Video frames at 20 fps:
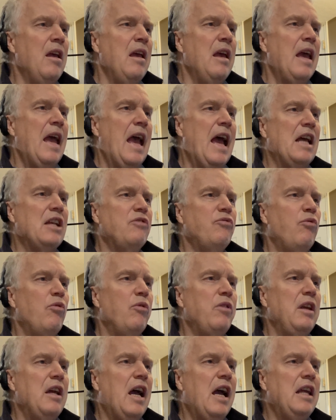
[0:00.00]
As for
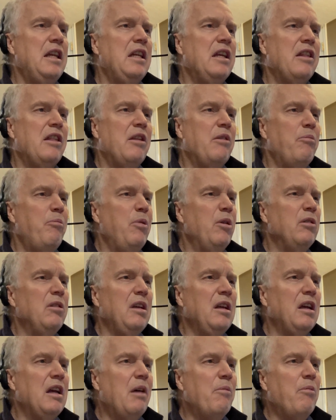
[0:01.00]
the idea that the
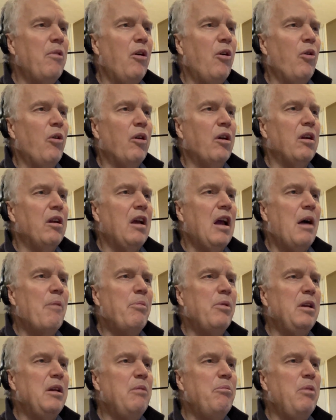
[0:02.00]
building or
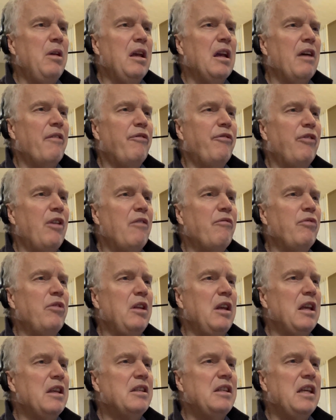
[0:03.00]
company being a front for
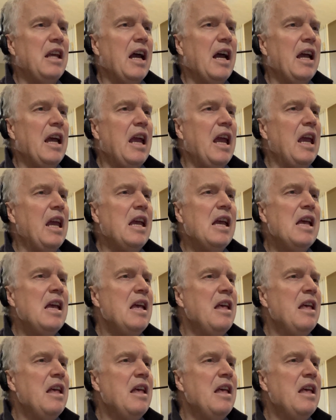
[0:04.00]
the CIA,